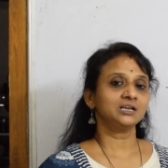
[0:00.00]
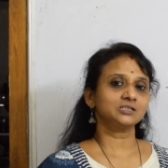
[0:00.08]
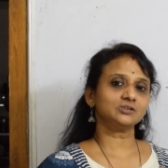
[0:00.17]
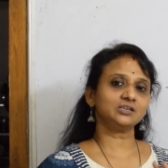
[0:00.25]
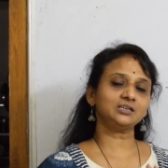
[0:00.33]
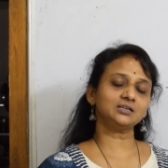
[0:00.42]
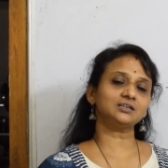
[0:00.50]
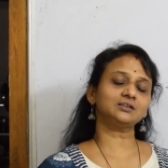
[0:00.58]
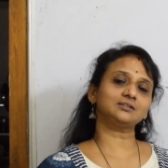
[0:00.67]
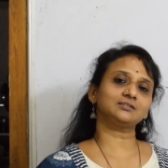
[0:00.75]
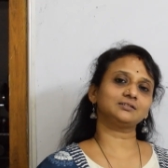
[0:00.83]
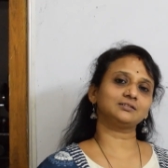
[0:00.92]
So here,
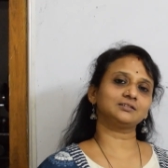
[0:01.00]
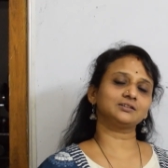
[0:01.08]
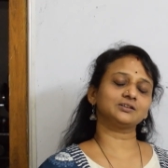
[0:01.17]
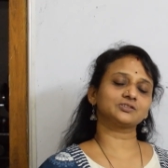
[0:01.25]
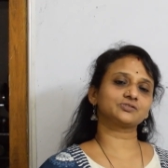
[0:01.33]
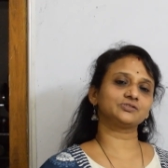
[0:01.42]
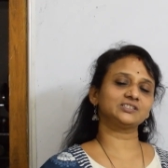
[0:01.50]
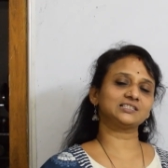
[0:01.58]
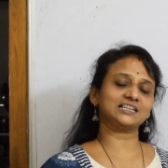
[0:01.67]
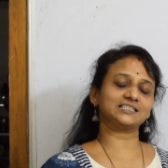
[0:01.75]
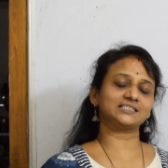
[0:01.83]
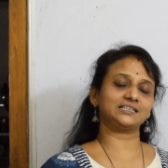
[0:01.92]
uh, students,
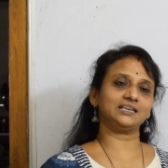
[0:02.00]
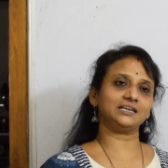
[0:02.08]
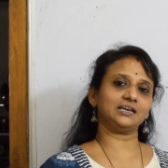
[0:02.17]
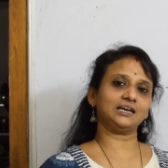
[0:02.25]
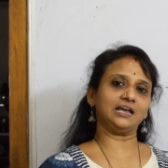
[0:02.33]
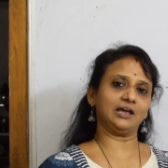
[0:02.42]
let's see,